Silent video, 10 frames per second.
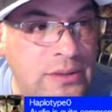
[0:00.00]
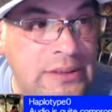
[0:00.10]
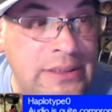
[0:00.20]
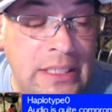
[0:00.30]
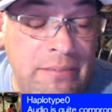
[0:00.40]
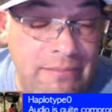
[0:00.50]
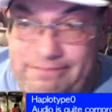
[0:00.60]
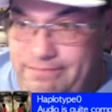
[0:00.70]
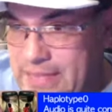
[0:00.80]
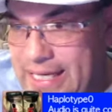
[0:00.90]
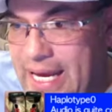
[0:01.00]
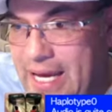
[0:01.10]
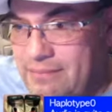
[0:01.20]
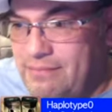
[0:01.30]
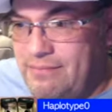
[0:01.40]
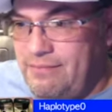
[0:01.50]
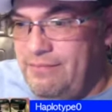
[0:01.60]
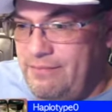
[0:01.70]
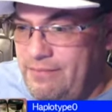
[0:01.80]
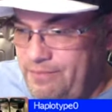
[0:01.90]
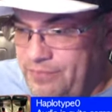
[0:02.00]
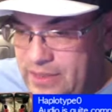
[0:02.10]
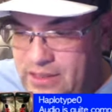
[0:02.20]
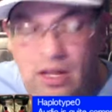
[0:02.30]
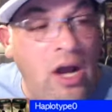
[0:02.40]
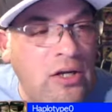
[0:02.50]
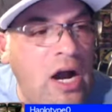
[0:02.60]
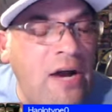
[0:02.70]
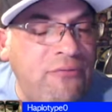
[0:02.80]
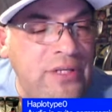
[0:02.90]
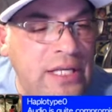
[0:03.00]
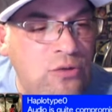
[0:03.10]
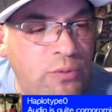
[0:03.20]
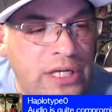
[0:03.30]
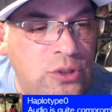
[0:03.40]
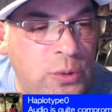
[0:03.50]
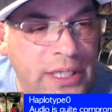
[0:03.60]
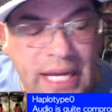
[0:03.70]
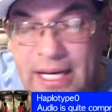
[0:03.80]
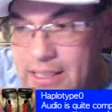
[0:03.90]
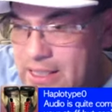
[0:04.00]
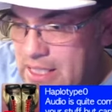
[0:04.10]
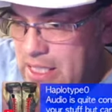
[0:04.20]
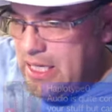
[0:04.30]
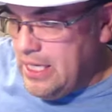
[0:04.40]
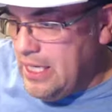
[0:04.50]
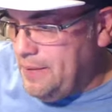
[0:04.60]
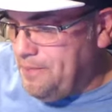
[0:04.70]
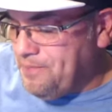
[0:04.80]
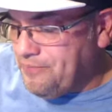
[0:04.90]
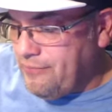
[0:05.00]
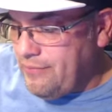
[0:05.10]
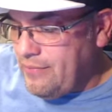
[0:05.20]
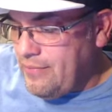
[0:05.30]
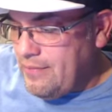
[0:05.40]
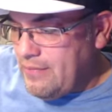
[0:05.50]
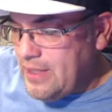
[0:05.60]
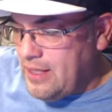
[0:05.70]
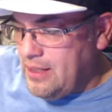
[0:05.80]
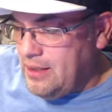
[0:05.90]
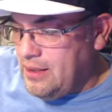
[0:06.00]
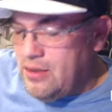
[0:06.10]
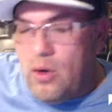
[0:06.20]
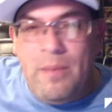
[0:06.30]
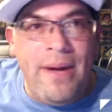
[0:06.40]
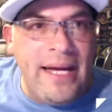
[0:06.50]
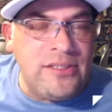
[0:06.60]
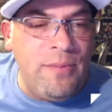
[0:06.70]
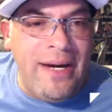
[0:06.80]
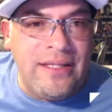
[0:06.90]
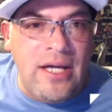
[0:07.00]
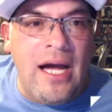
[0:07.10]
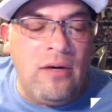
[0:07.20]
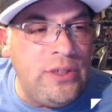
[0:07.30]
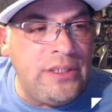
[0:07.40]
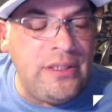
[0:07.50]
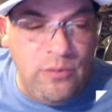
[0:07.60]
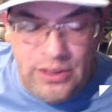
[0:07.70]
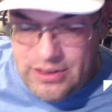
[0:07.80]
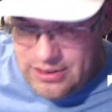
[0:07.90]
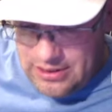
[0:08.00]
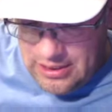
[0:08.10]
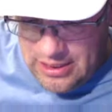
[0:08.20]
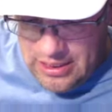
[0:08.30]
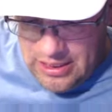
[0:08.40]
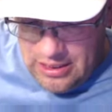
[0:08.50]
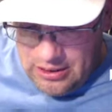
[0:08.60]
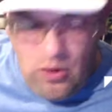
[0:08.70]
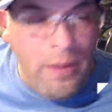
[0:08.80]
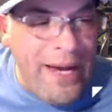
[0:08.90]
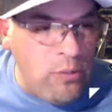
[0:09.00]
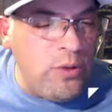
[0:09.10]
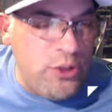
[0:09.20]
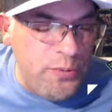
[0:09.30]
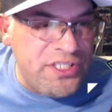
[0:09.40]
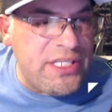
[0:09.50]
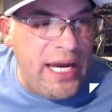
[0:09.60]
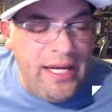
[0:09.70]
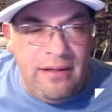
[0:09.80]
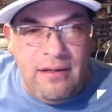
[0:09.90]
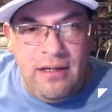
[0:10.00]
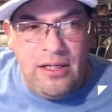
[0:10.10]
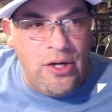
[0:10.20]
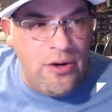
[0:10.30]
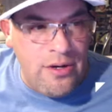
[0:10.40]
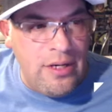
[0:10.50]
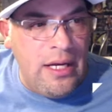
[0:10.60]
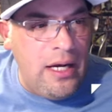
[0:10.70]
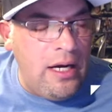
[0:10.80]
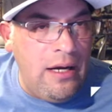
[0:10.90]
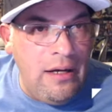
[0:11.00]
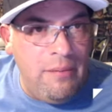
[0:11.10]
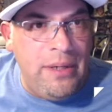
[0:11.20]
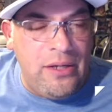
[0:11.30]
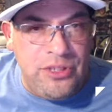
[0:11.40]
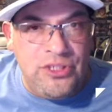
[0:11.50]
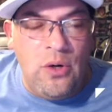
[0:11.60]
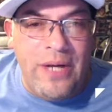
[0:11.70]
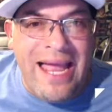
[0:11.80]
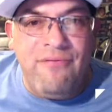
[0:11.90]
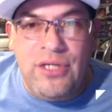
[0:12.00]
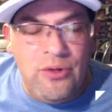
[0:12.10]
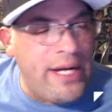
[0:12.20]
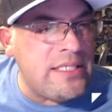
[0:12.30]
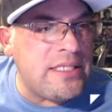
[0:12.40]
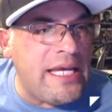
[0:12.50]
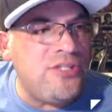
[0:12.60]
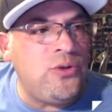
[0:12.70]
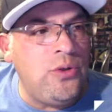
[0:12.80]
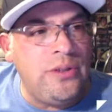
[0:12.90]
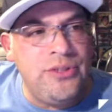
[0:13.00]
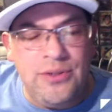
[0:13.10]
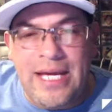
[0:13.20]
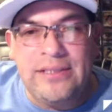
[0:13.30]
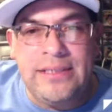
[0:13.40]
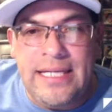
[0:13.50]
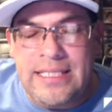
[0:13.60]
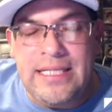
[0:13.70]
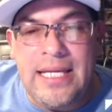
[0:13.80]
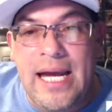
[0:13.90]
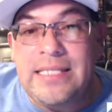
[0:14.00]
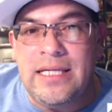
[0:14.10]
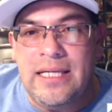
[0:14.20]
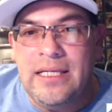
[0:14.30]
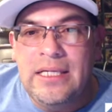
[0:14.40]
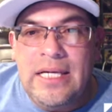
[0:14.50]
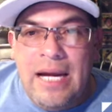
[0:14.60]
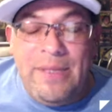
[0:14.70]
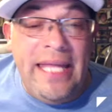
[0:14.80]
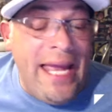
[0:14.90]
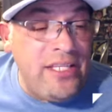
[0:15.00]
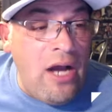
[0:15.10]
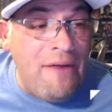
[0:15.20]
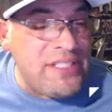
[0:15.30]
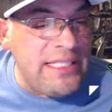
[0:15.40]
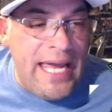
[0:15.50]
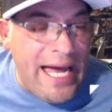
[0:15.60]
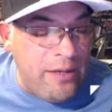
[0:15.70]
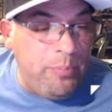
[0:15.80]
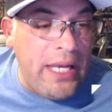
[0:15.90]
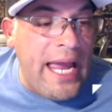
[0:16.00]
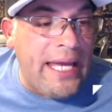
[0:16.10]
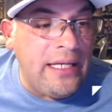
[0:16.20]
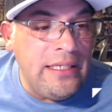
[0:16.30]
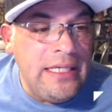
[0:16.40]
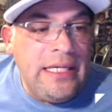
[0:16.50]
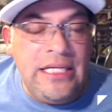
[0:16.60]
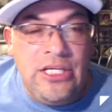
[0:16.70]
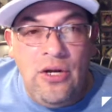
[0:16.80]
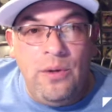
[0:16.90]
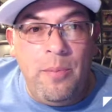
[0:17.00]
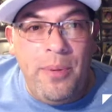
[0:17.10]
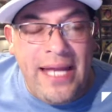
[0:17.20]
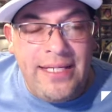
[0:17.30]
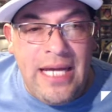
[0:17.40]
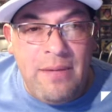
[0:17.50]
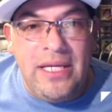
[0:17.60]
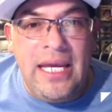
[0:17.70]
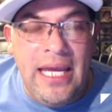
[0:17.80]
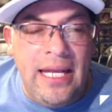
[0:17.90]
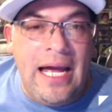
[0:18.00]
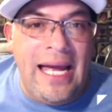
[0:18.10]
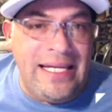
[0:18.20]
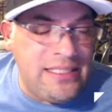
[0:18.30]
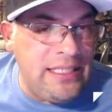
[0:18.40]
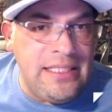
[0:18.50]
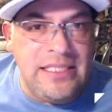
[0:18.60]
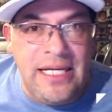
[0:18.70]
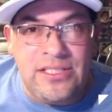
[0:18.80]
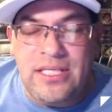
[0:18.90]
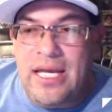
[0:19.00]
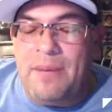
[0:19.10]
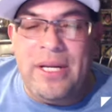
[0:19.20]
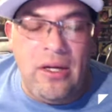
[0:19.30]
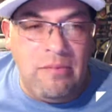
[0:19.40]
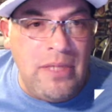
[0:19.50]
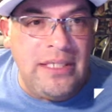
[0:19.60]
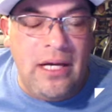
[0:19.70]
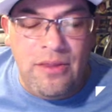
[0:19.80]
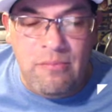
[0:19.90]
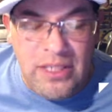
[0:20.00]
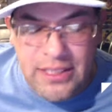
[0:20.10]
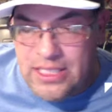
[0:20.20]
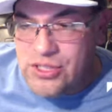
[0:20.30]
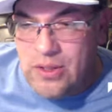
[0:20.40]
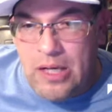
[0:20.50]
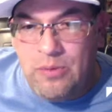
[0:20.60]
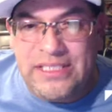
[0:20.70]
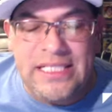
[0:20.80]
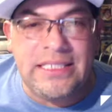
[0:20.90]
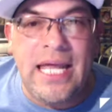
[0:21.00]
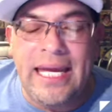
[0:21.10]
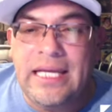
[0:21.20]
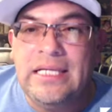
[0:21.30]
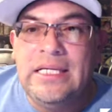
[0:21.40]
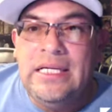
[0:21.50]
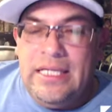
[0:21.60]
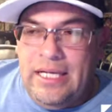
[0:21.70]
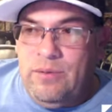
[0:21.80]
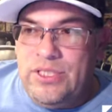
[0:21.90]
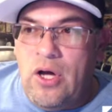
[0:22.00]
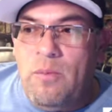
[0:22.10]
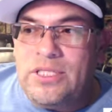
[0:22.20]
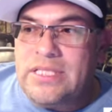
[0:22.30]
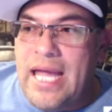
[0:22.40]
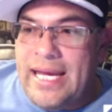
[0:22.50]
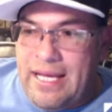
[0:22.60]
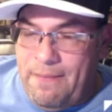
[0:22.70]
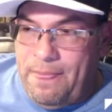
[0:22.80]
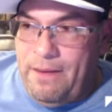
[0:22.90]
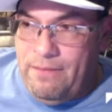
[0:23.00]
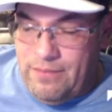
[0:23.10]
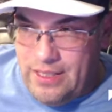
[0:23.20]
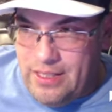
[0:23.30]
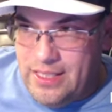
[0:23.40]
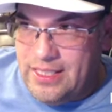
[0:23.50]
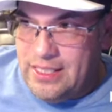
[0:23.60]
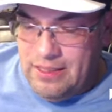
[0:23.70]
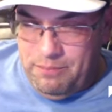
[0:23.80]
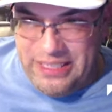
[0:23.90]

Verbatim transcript: then redo it again. Um, going back to my thought with with going back to what you were saying, uh, Kurt, uh, about DAZN having a great schedule in 2018-19. I mean, they, obviously they had a plan. You know, and the pandemic hit. I had said this yesterday. I mean, on Monday on the Monday show, I was just like it was almost like because of the pandemic, nobody decided to get creative,